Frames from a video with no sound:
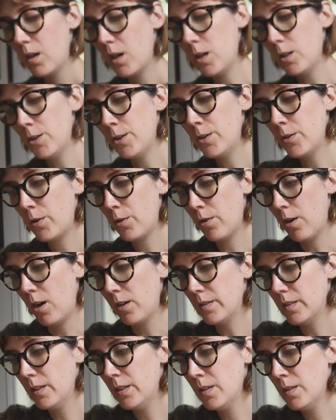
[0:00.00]
Colored
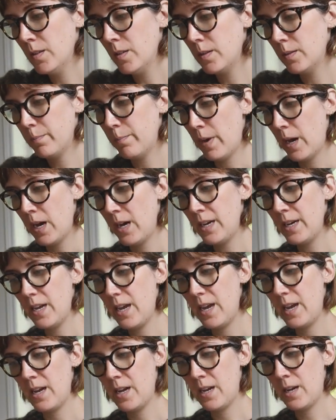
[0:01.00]
Crosses by
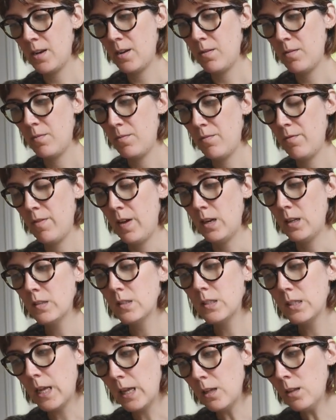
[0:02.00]
Anne
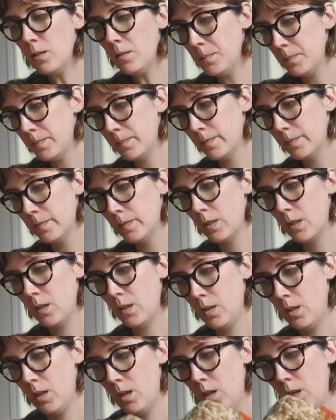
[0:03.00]
Venzel.
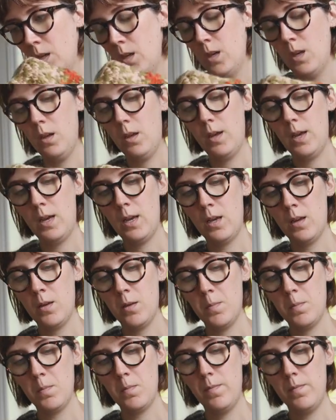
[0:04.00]

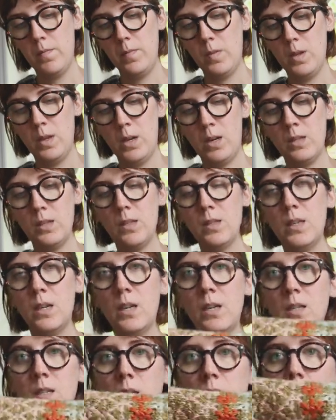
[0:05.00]
Um, and as I
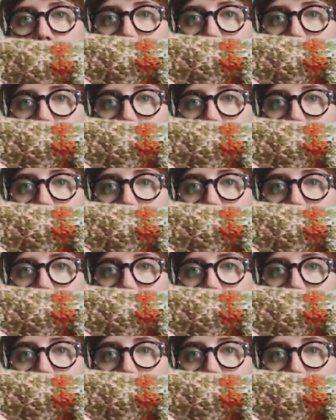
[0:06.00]
said, it's